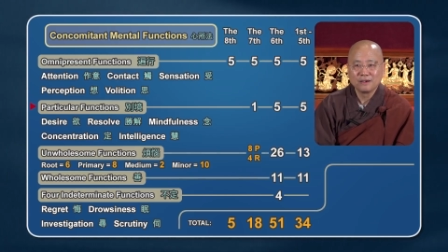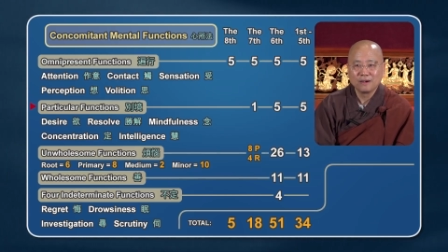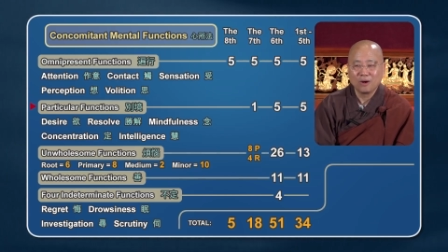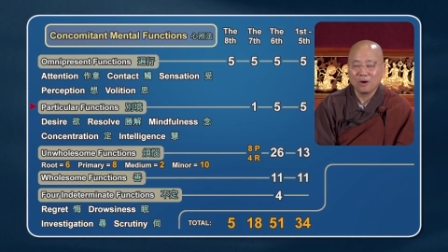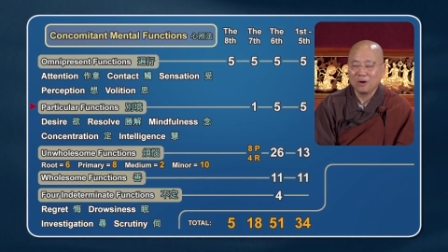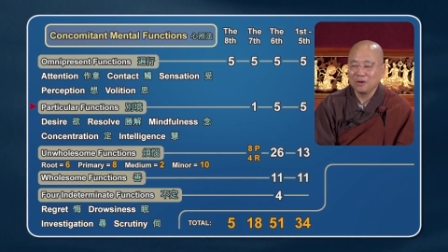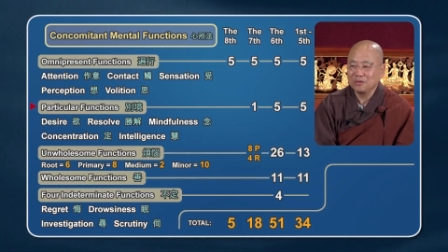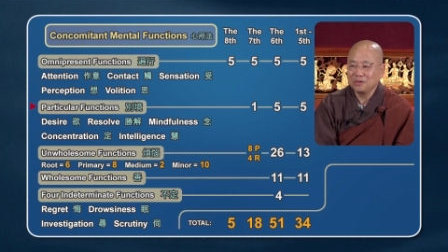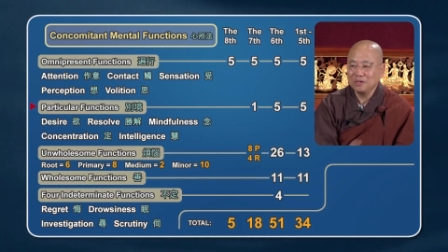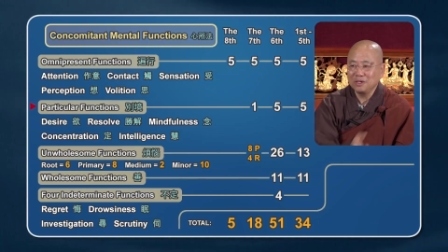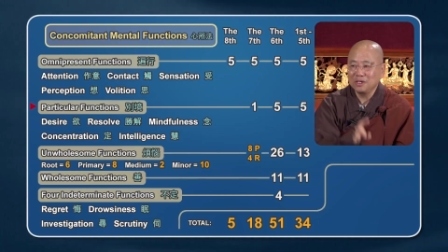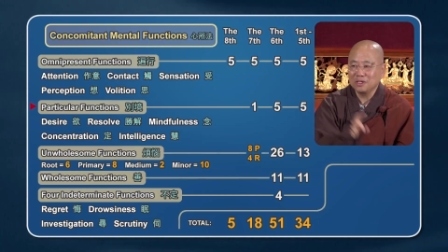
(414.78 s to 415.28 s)

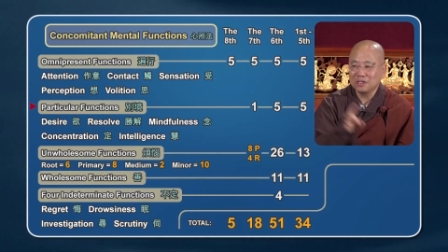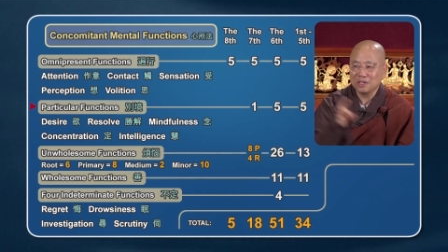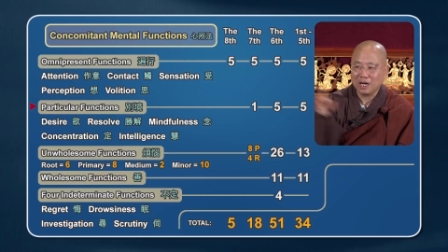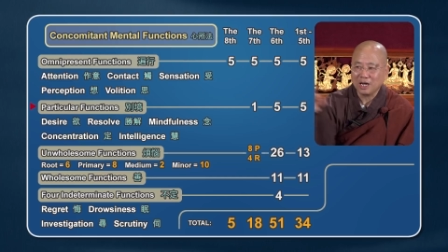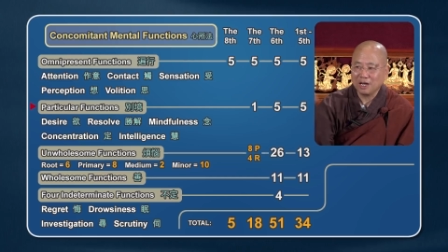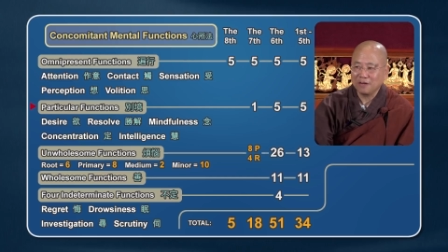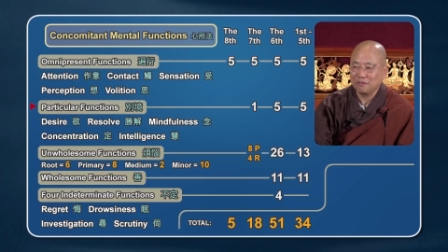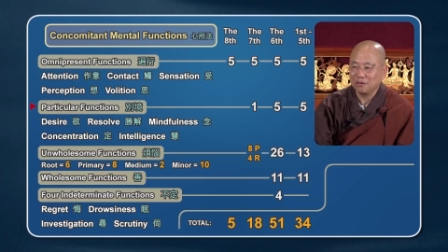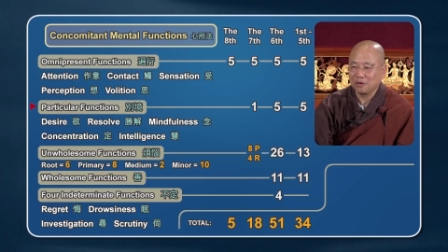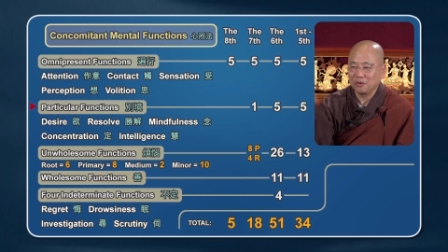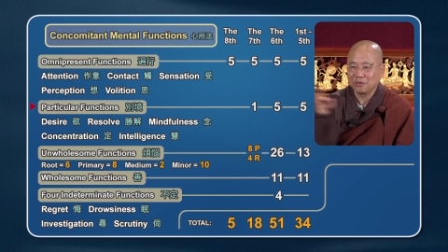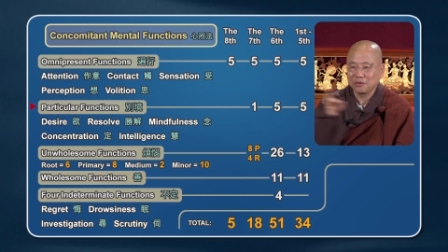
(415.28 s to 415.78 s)
All these
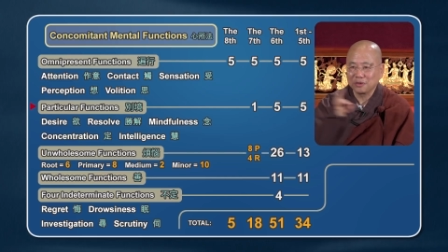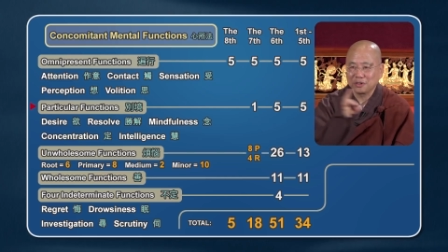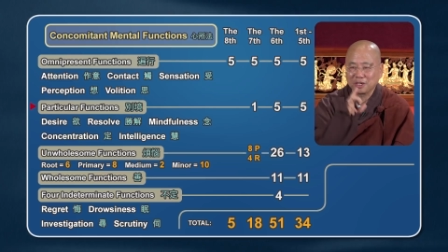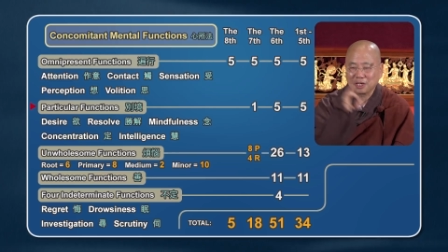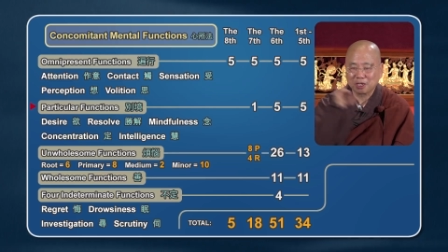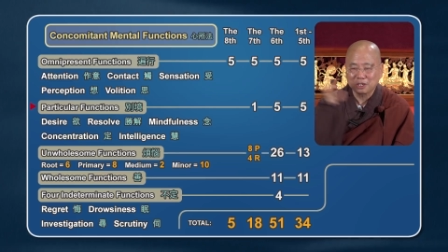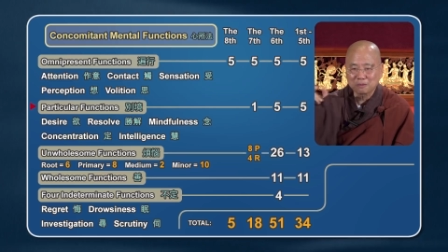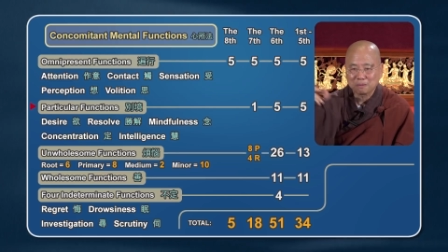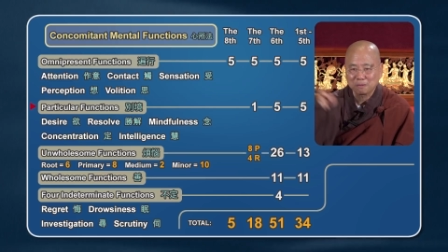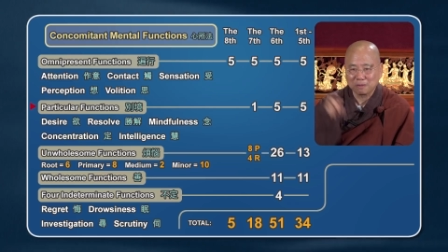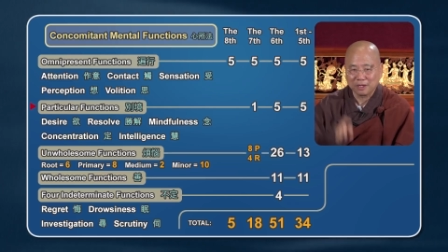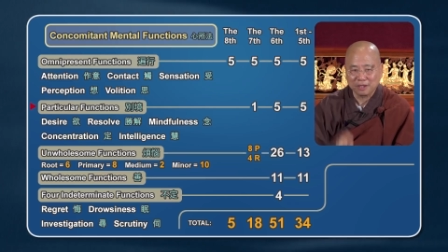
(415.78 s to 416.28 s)
I have
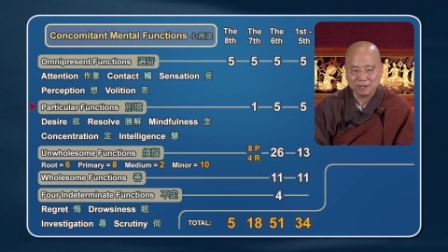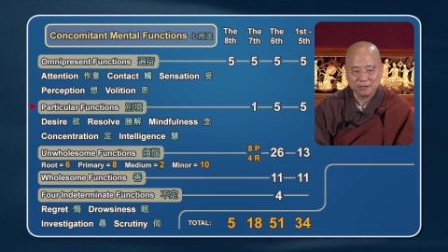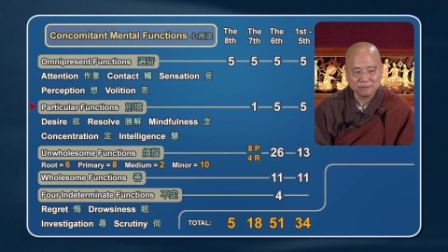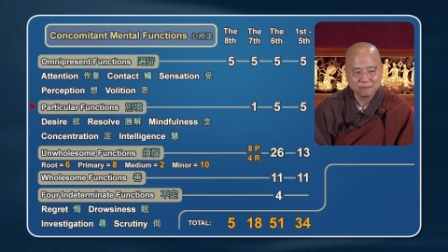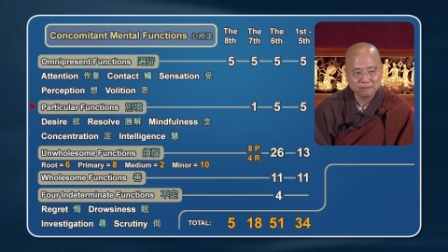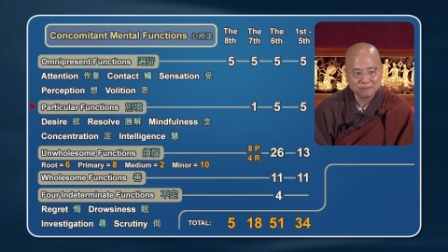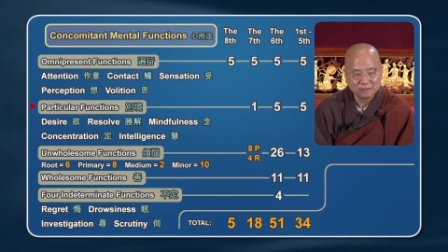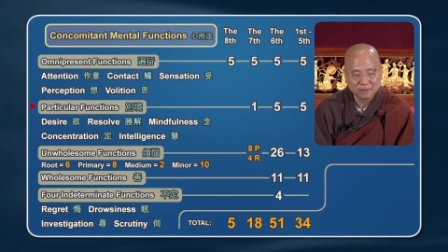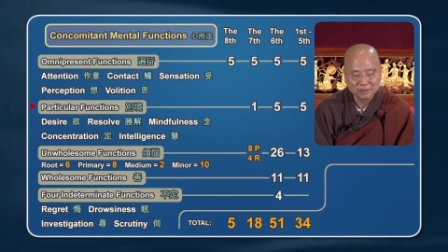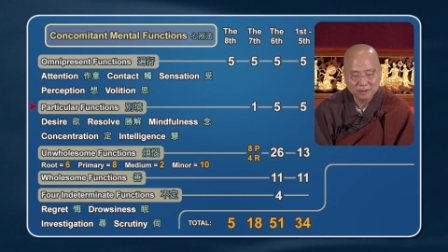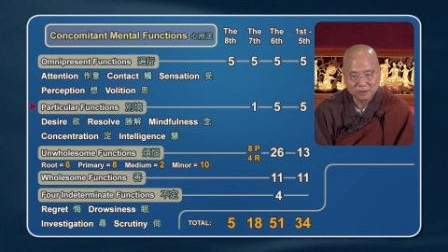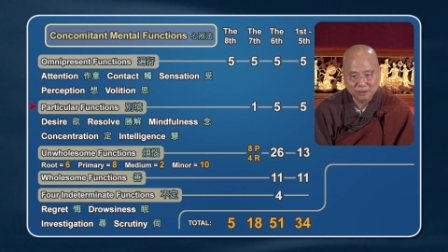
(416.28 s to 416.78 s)
already explained.
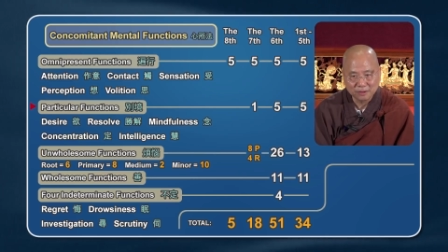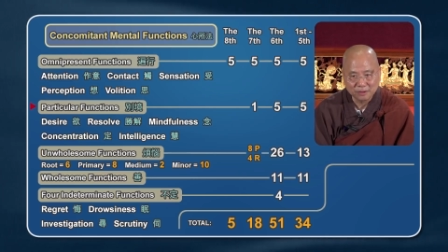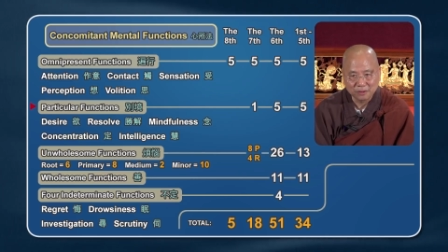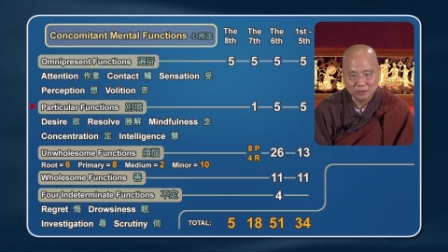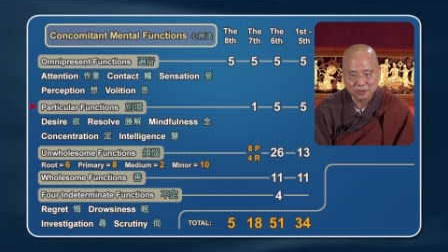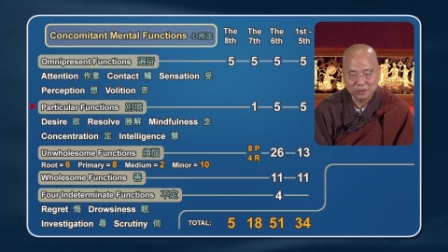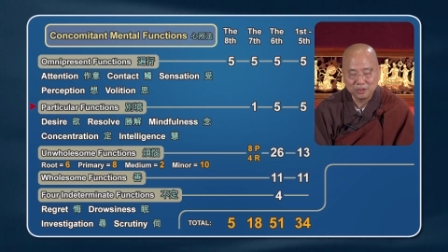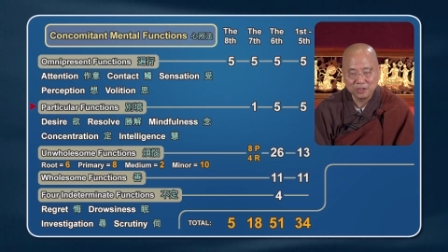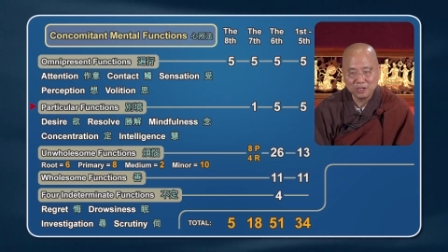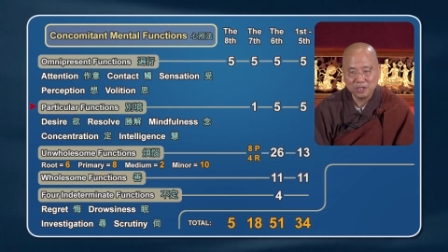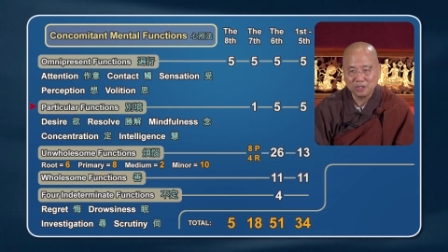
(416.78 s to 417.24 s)
You